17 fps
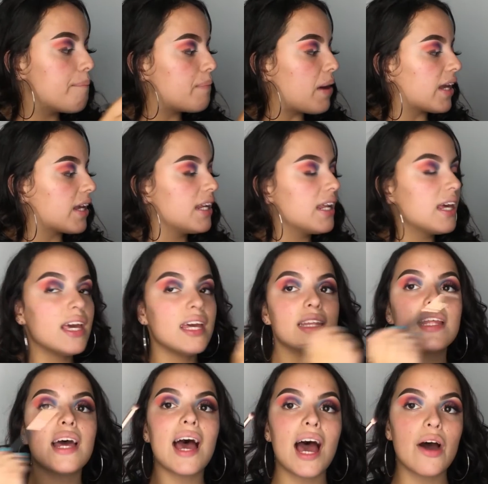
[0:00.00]
Packing it
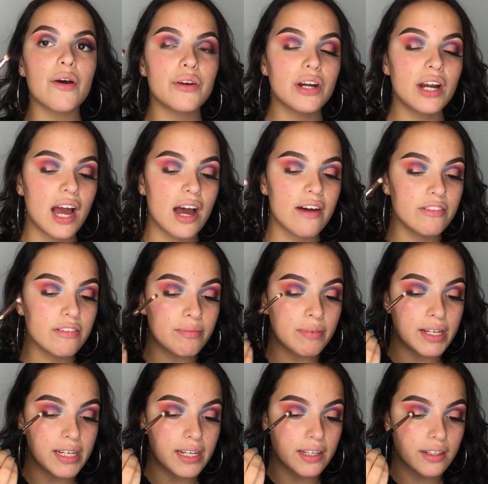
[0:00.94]
in the outer half of
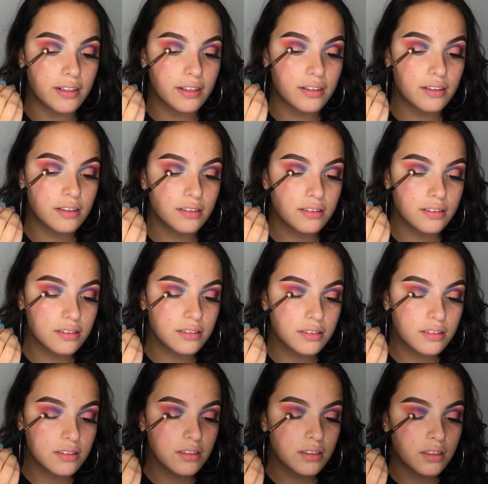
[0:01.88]
my lid,
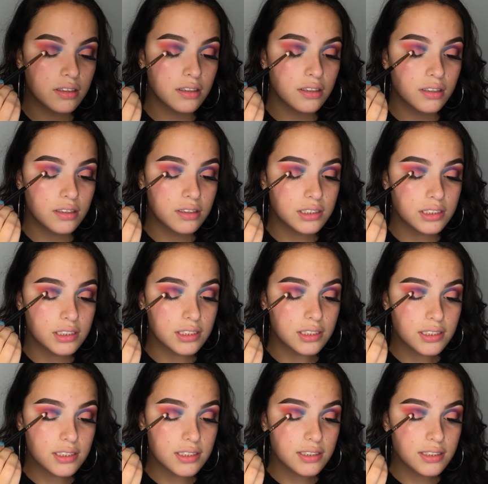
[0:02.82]

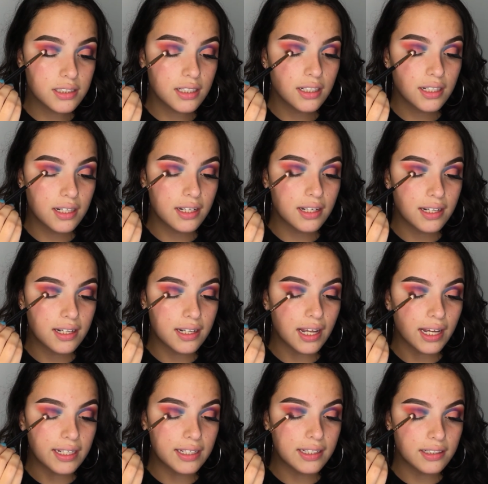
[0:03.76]
just
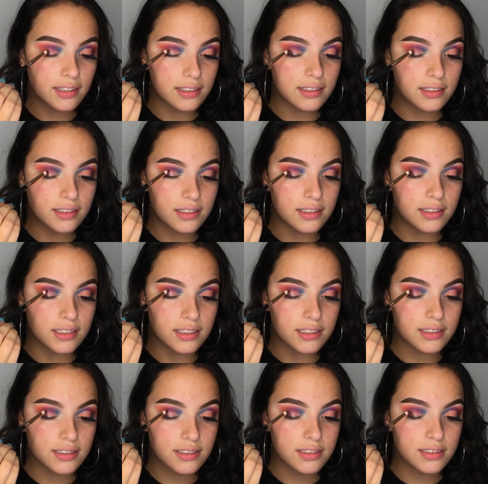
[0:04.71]
like
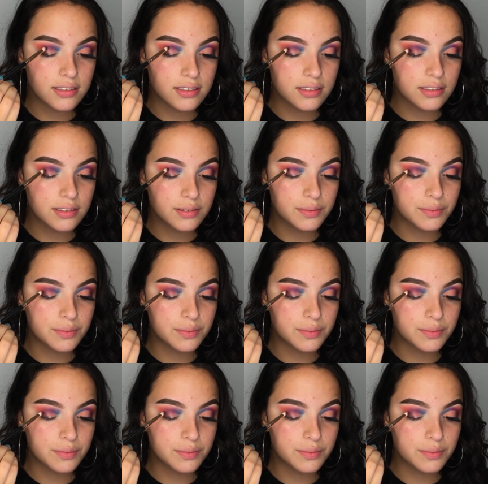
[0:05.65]
this.